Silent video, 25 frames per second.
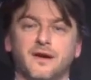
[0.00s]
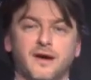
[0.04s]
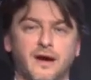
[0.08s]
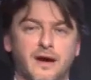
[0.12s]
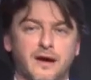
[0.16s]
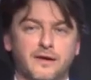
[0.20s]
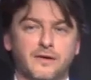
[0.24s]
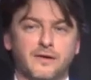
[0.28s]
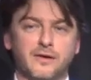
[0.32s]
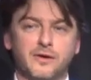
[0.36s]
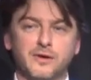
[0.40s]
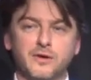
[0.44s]

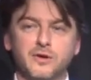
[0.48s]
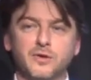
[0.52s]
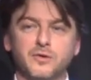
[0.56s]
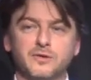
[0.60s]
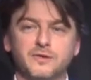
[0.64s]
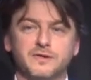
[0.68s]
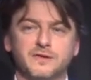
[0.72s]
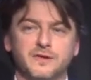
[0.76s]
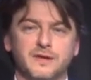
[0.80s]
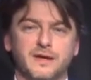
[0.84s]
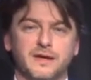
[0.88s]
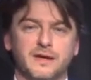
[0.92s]
are
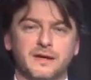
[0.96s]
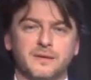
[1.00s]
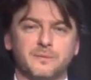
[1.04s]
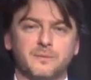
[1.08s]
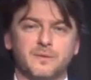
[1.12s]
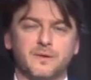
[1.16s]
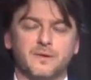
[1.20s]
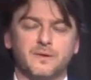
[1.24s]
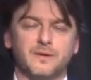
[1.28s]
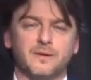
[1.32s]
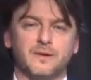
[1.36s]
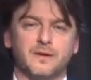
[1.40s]
not
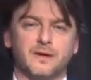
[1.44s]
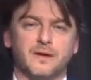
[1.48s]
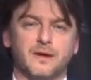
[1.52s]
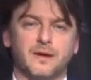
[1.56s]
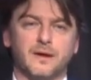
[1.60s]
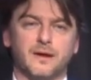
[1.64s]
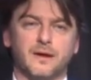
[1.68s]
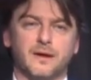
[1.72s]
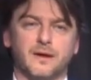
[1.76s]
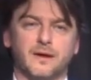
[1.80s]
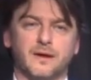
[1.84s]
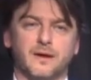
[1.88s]
able
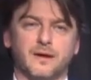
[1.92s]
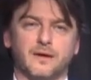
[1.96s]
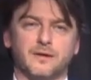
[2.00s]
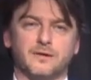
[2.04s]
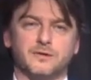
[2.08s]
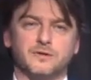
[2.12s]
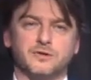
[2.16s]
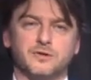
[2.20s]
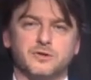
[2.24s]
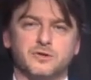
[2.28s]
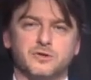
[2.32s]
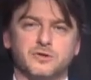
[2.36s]

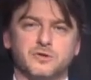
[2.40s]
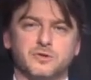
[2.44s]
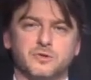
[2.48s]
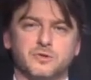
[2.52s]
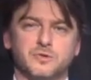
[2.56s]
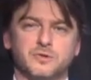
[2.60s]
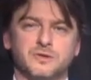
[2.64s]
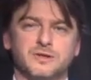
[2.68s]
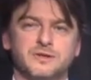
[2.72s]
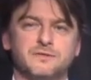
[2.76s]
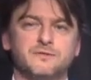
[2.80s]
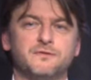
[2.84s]

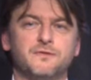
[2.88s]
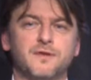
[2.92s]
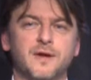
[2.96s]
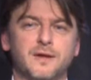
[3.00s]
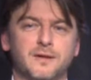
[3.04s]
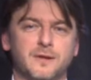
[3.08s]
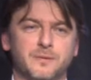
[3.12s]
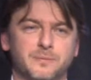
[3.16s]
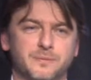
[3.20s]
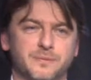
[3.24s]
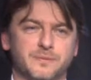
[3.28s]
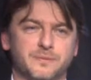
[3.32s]
to
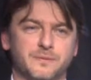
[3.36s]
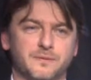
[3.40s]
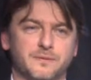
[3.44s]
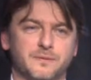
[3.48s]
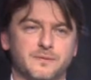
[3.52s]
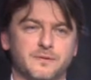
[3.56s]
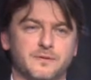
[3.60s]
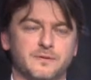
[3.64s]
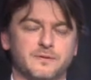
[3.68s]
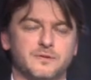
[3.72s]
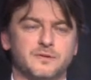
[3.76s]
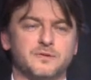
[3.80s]
develop
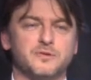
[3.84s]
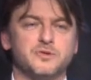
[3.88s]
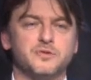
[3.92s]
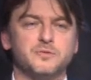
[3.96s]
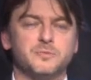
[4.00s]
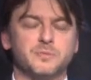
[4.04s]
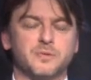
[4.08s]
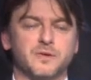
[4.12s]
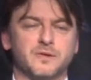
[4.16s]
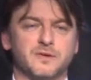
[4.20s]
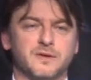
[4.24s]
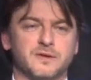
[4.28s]
the new
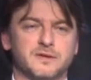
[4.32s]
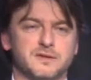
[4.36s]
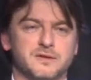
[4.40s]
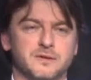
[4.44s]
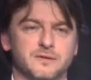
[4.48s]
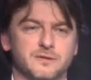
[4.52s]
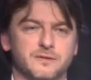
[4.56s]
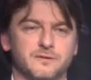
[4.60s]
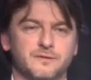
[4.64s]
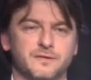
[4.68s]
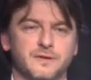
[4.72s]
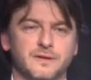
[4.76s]
products
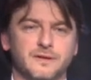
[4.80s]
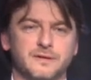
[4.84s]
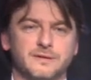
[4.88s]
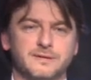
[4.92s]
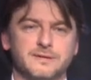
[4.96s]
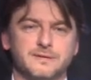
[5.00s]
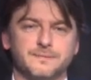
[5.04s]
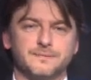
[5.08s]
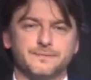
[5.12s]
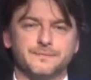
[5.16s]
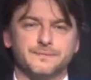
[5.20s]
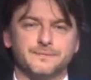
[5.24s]
on the field.